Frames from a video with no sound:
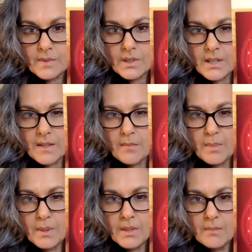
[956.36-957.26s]
it's like the
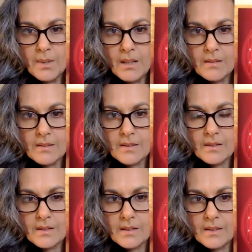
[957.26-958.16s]
building
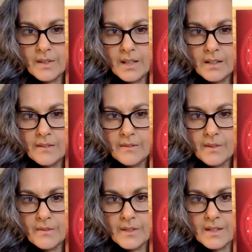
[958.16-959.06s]
blocks of life,
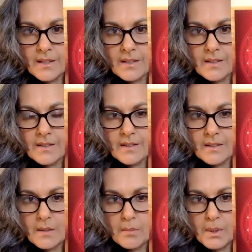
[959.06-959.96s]
the
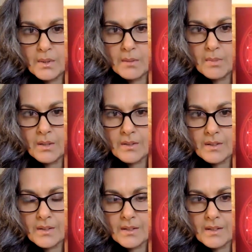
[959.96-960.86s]
physics, the building
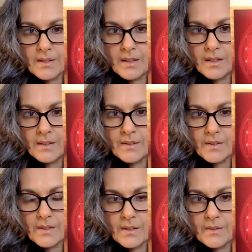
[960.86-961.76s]
blocks, the
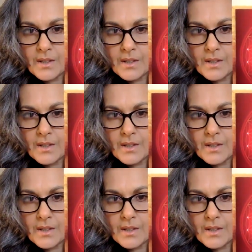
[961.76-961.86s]
science of